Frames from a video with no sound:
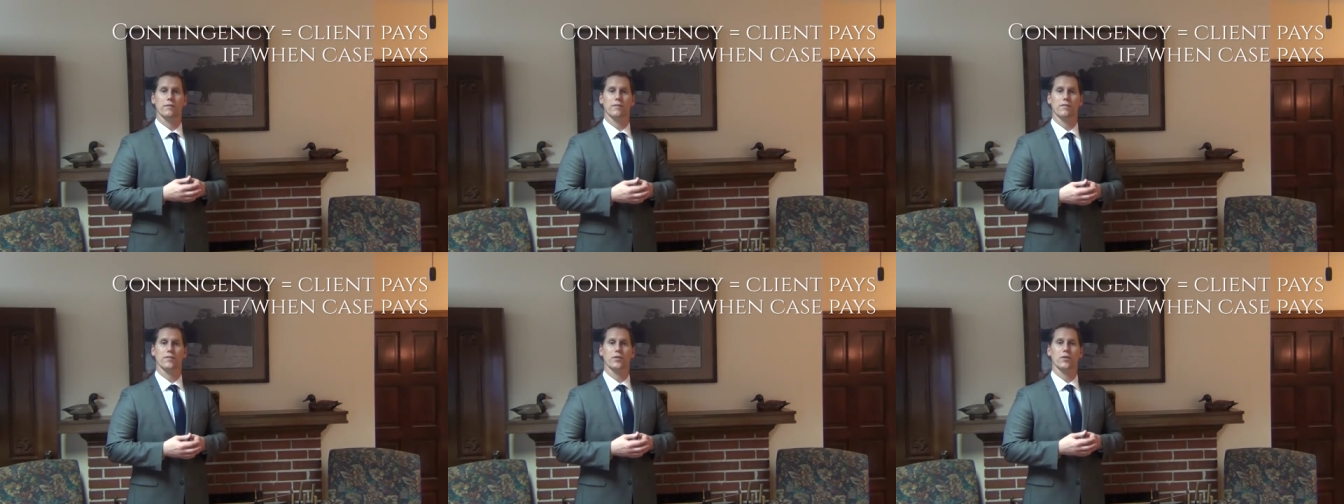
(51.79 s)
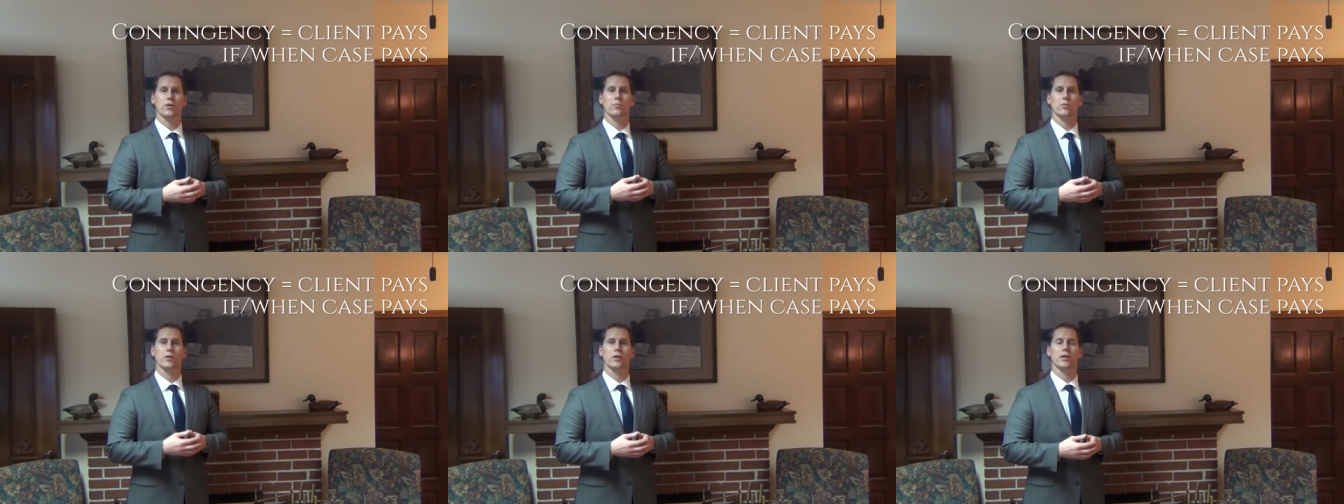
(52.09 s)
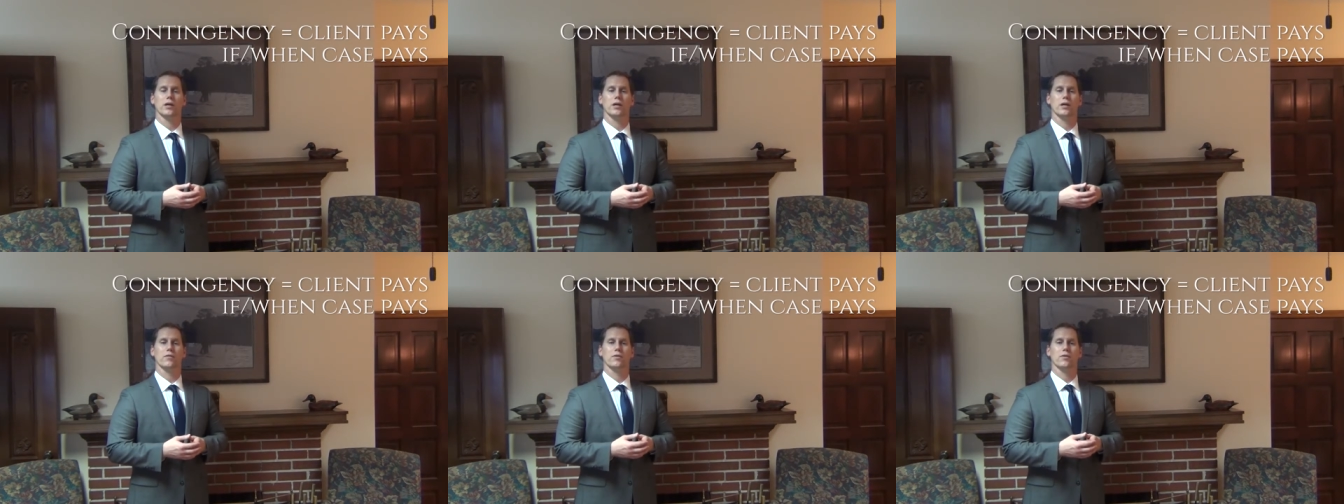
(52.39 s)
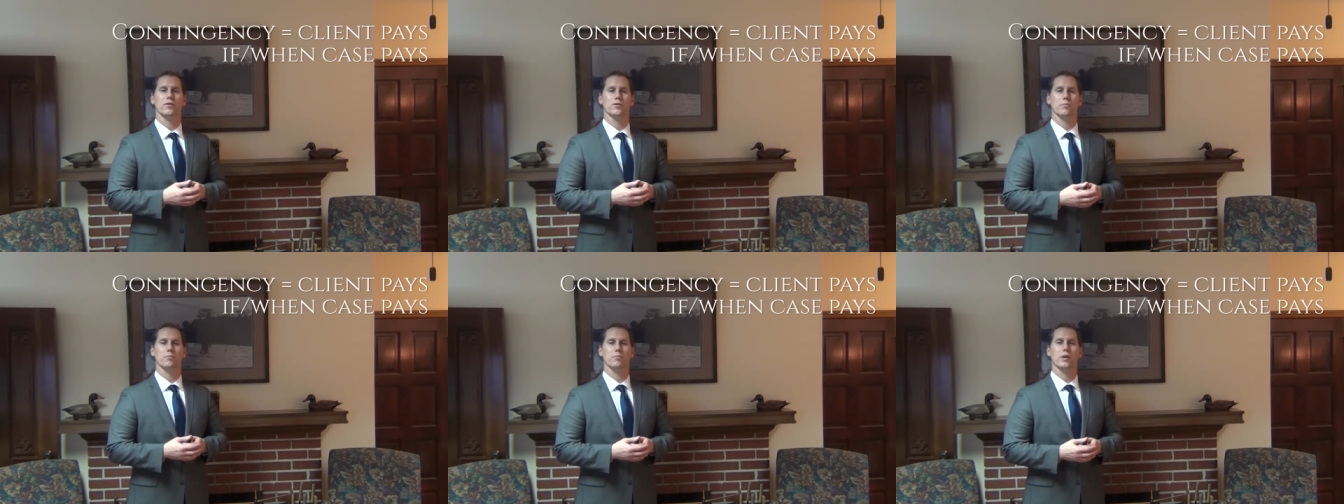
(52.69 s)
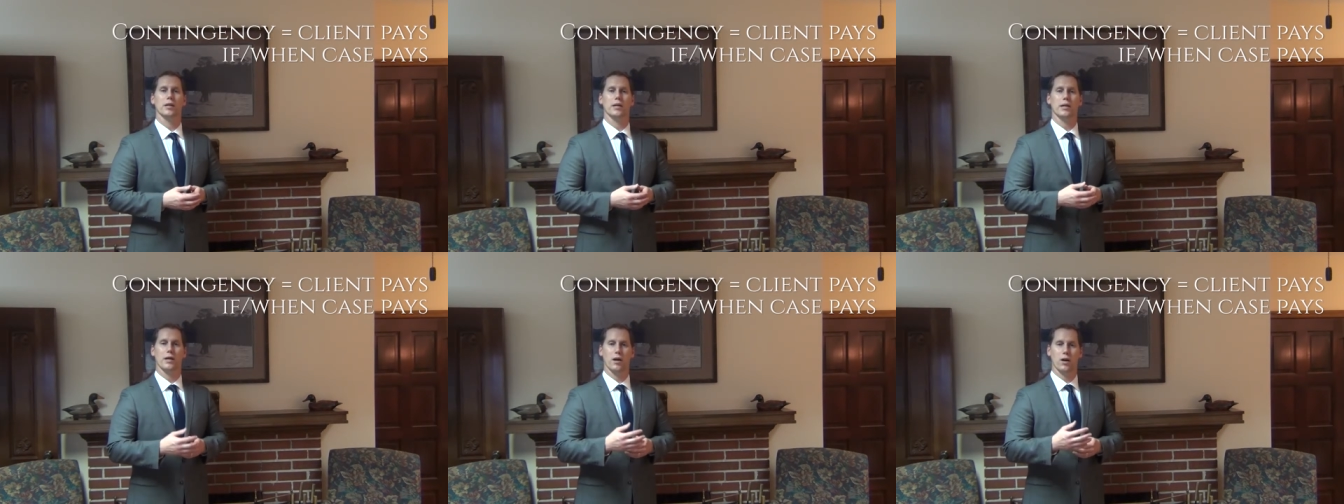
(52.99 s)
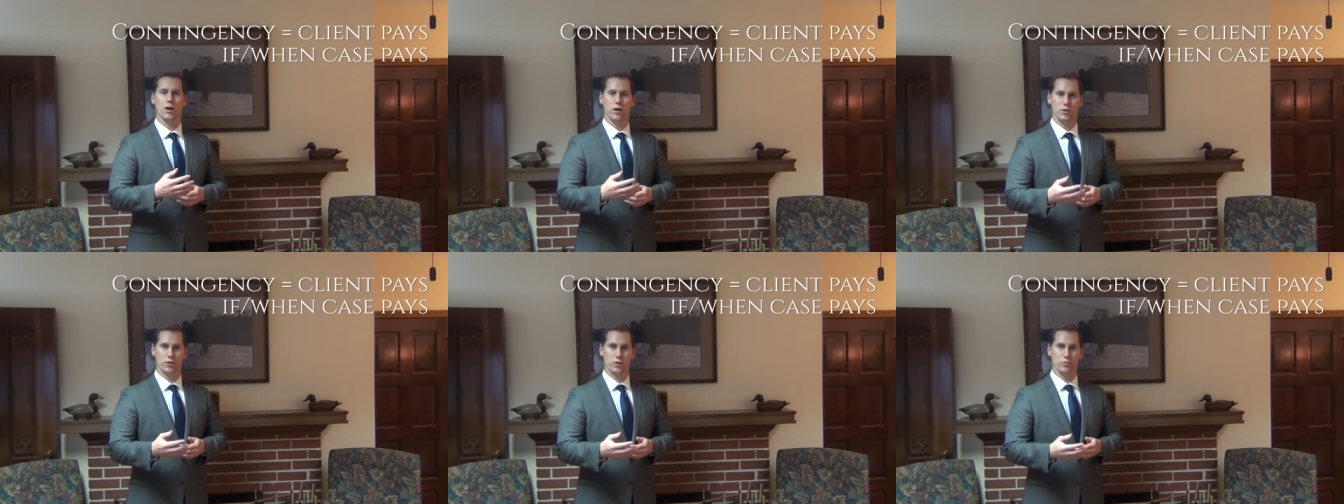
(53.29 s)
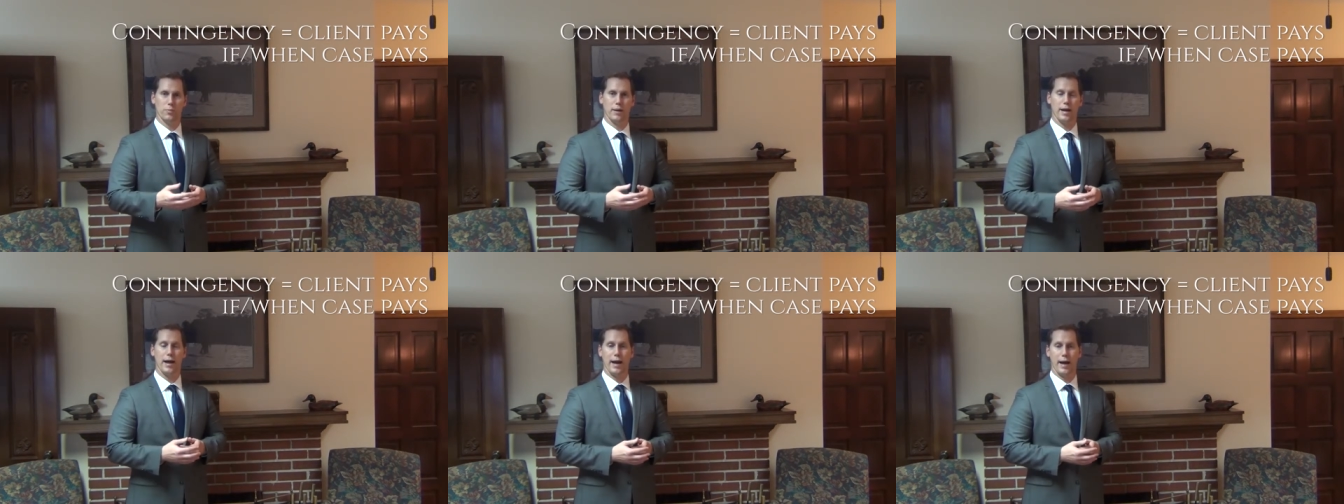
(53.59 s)
the firm recovers money on
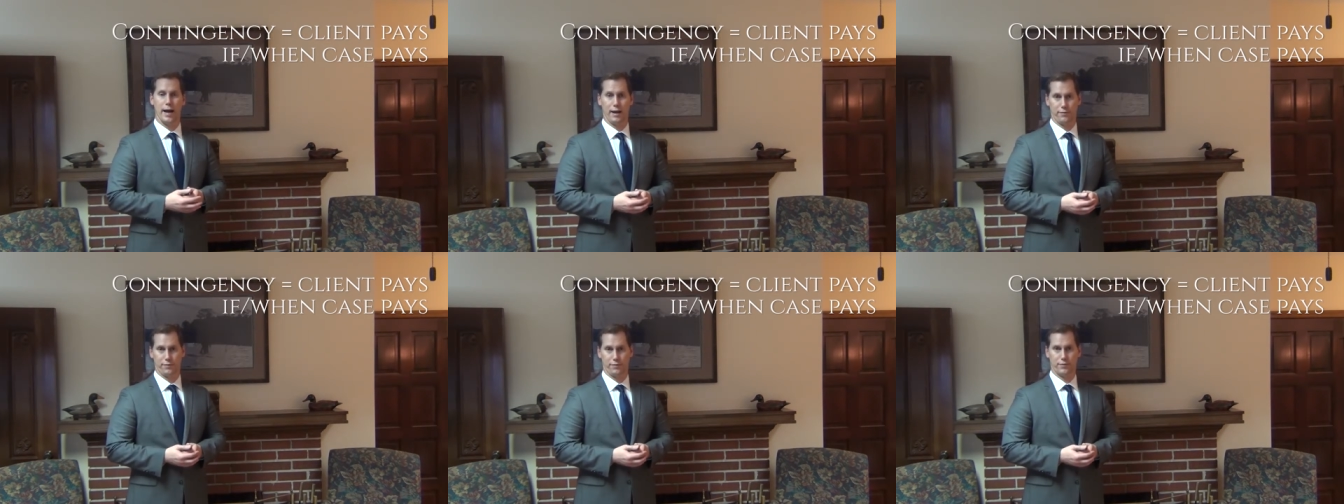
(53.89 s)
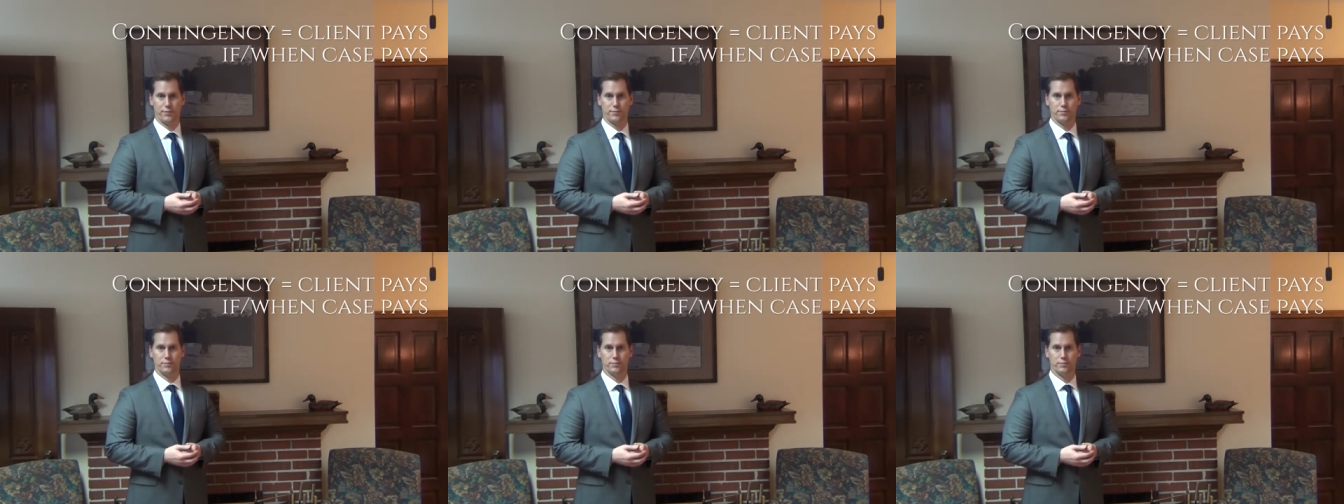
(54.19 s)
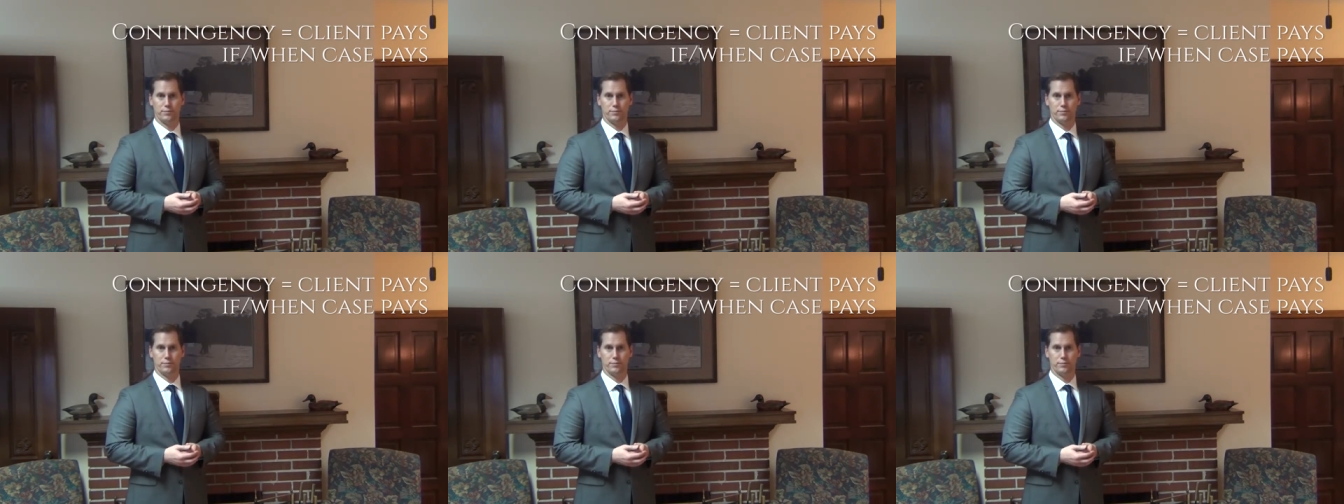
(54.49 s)
your behalf.